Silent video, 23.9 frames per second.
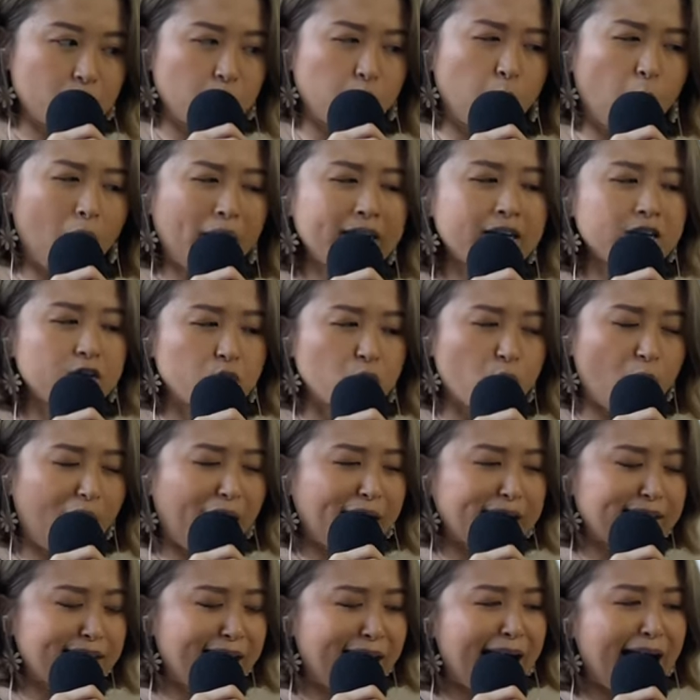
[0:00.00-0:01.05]
Like, what do
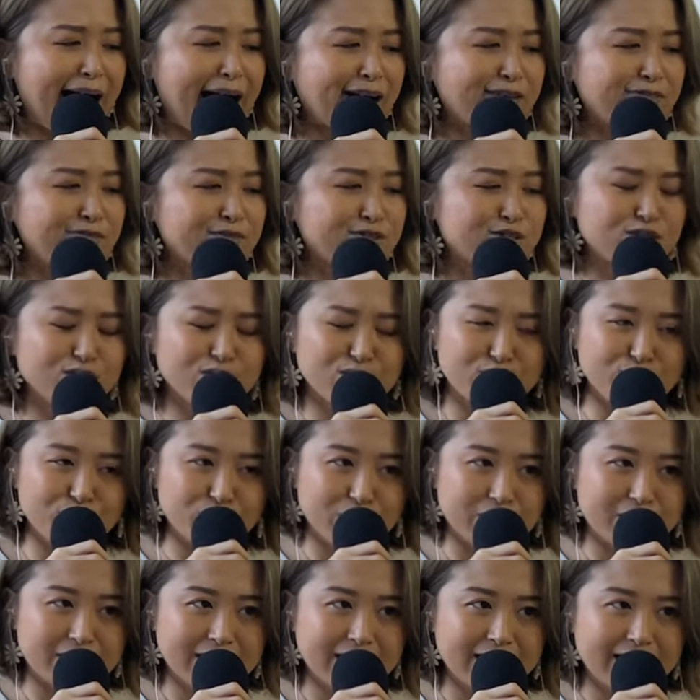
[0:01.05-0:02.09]
I have to
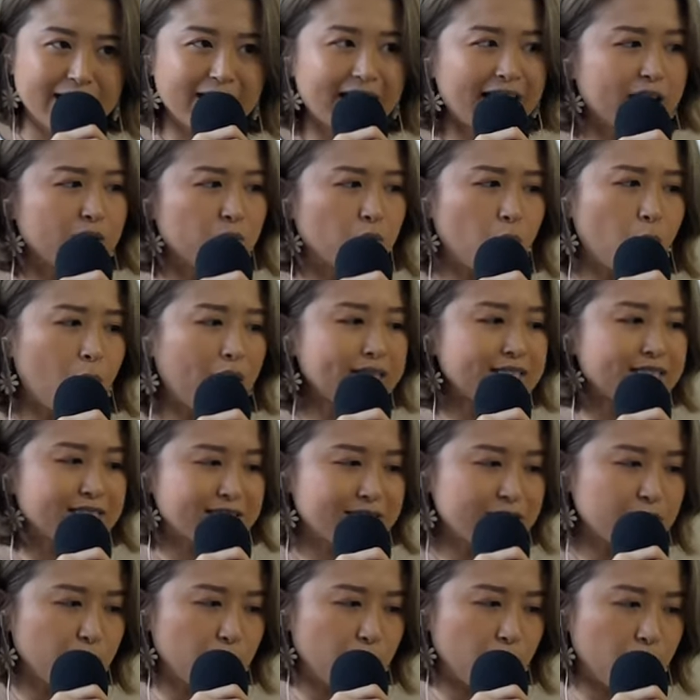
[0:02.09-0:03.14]
lose? And
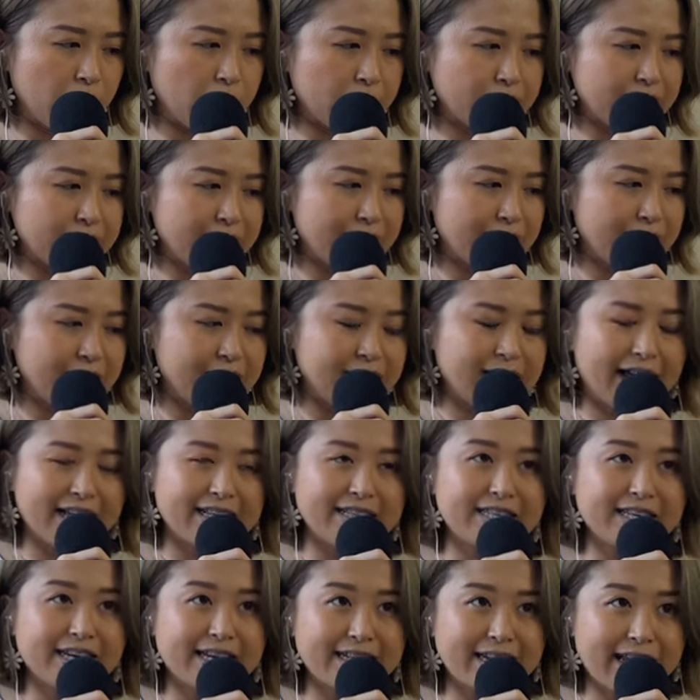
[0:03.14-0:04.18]
what's the worst
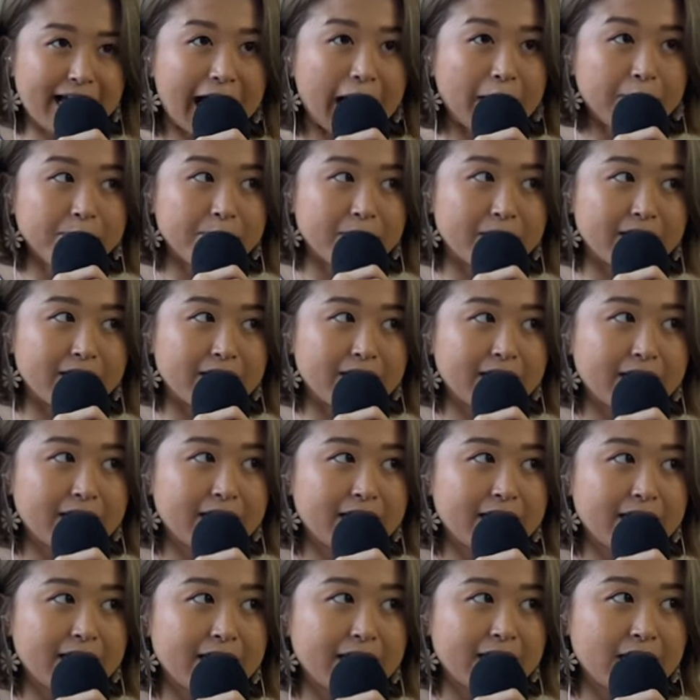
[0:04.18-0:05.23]
that can happen?
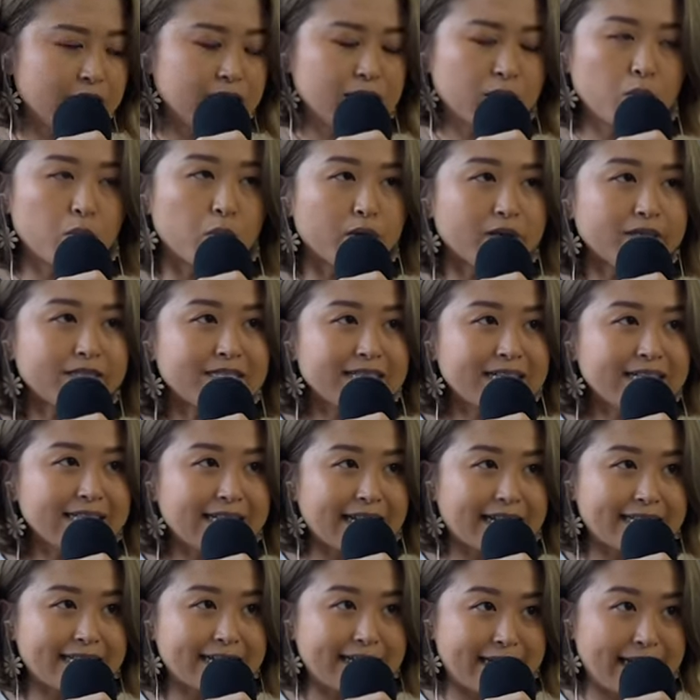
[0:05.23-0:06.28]
The worst
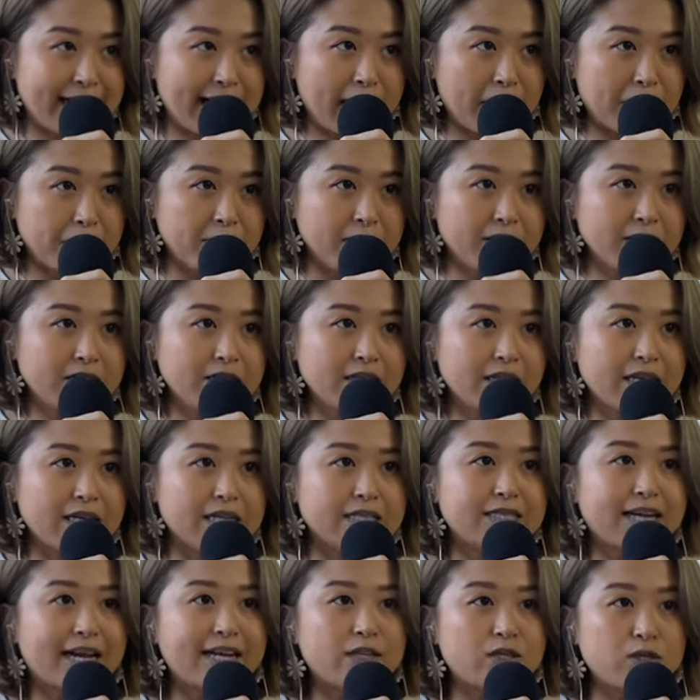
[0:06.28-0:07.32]
thing that can happen
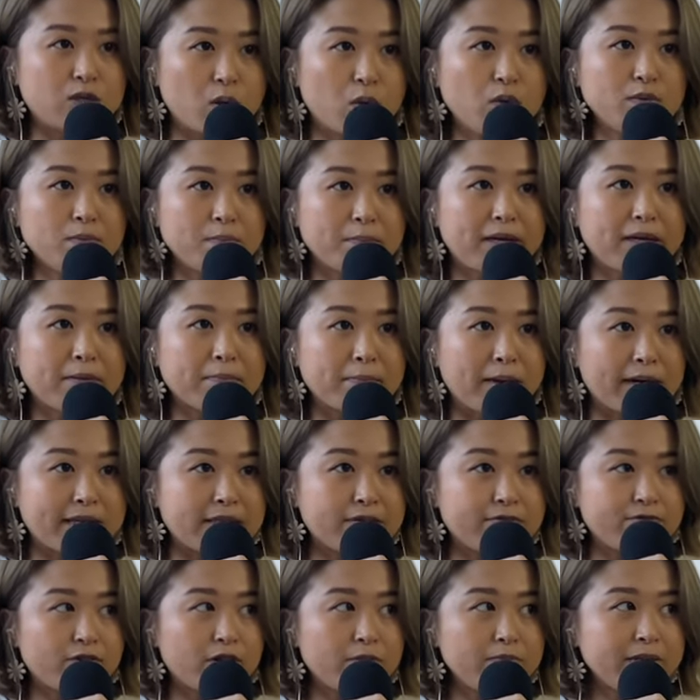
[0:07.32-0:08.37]
is I don't make
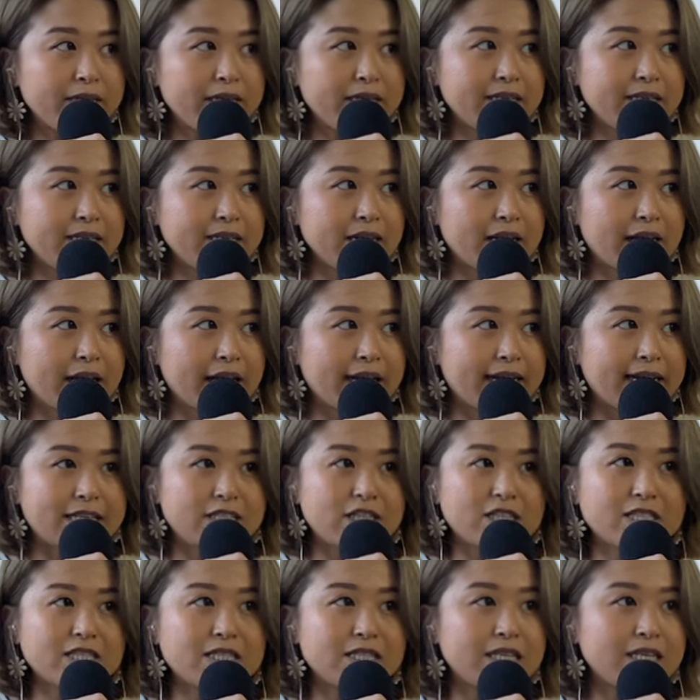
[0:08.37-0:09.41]
money from it and
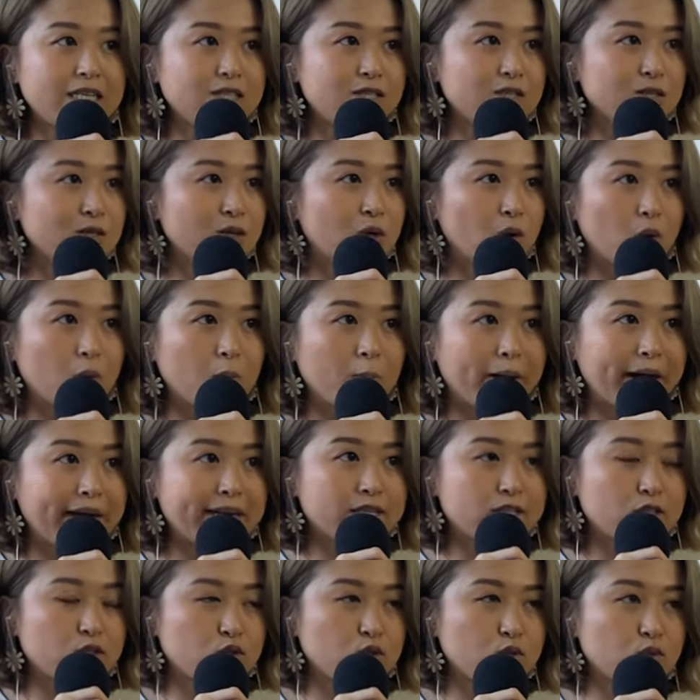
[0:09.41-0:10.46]
I just need to go
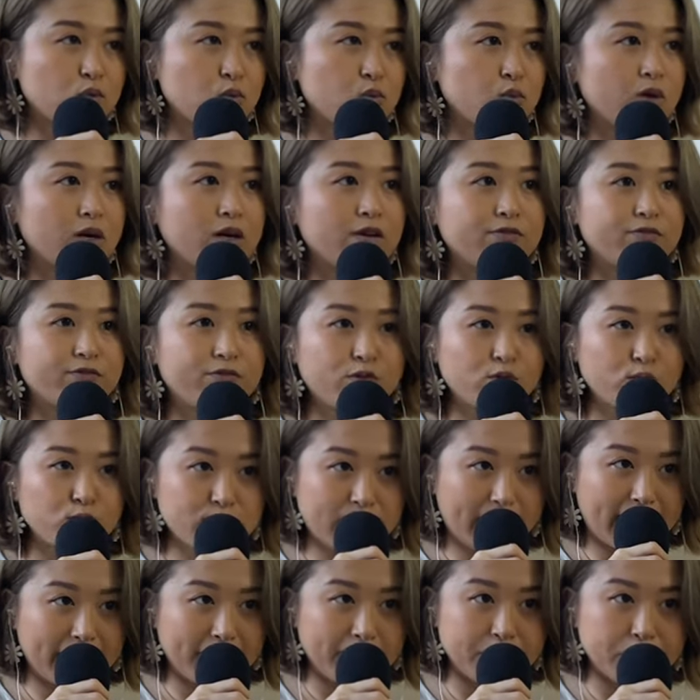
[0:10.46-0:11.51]
back to a
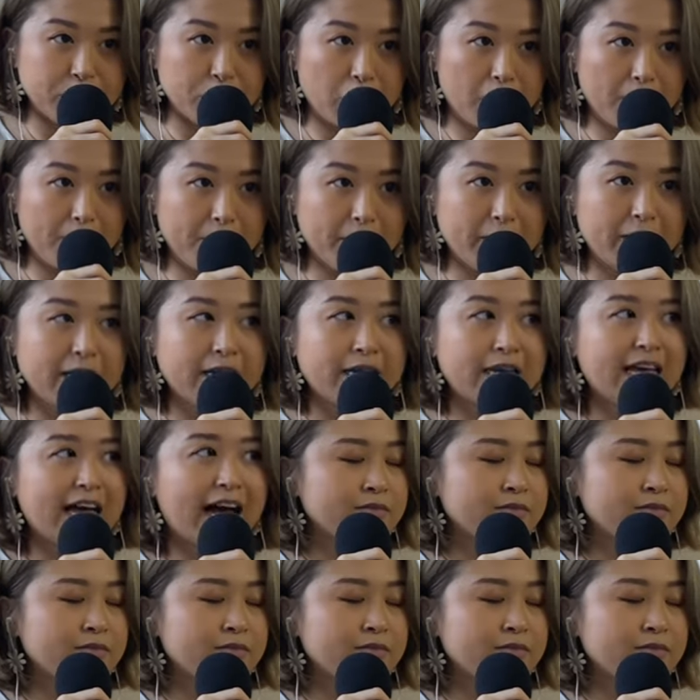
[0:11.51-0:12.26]
full time job.